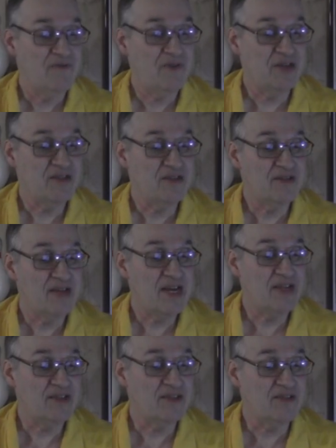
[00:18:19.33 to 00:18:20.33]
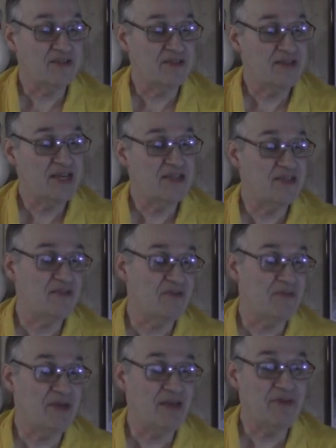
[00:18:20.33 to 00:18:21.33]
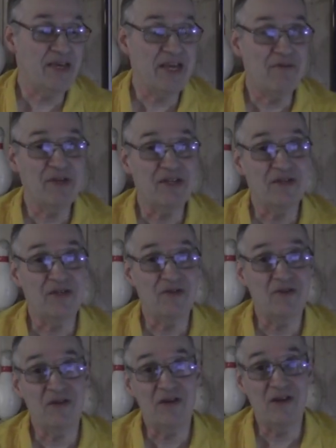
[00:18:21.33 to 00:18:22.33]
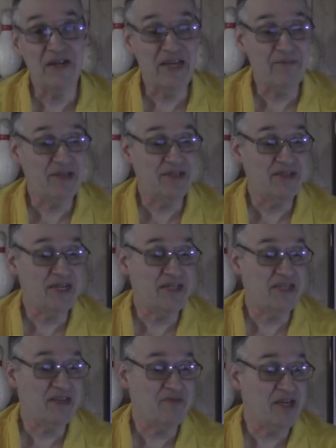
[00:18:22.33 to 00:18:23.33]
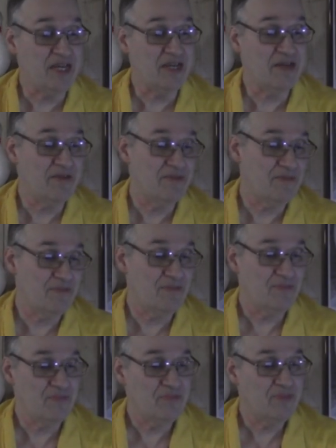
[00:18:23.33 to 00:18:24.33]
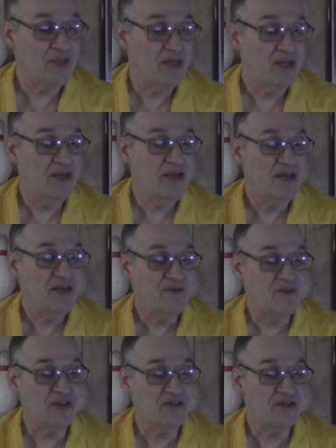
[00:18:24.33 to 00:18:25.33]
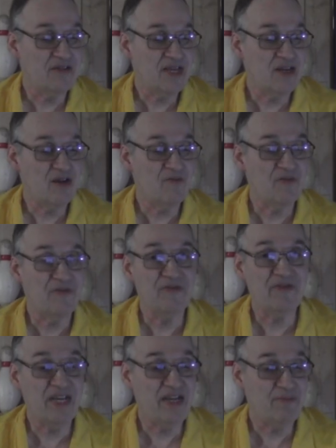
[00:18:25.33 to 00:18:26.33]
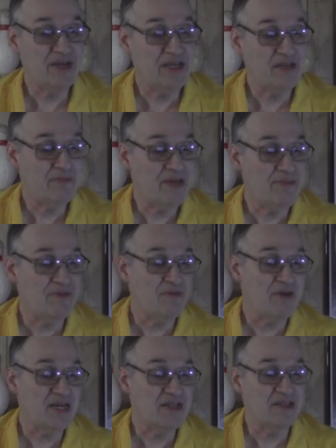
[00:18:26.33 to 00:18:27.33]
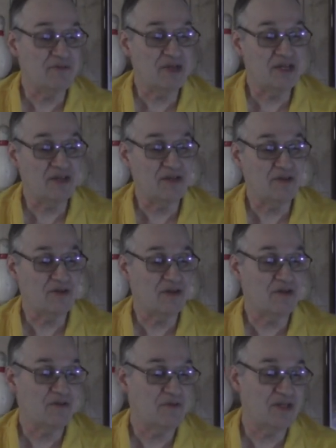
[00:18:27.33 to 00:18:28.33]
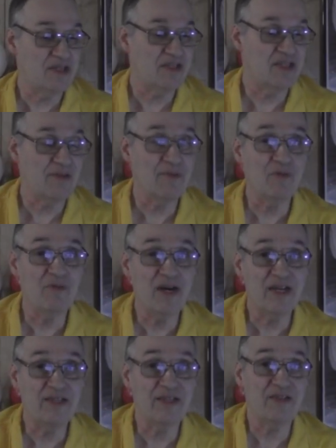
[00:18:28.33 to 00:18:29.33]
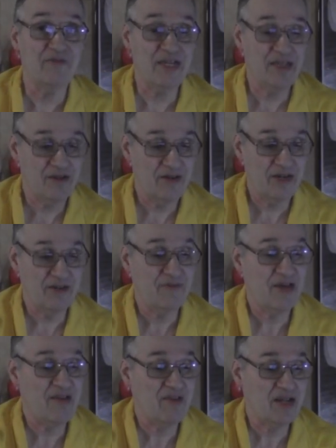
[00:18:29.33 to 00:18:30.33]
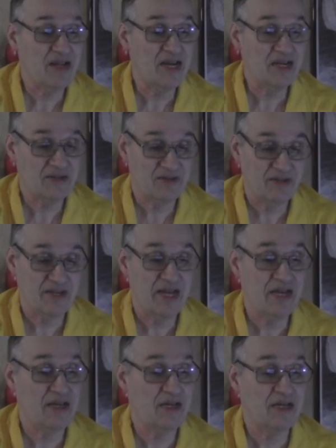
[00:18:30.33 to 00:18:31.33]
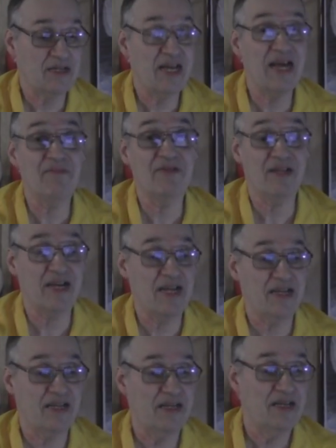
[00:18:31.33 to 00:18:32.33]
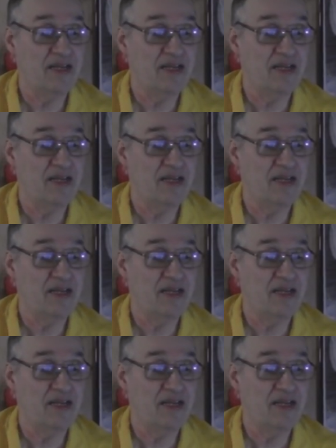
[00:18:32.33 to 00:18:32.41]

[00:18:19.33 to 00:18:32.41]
Fisher cited the success of the PBA Winter Tour on ABC TV. Fisher said over 15 million people watched the Winter Tour, which is number 1 in the 3:30 to 5 o'clock time slot,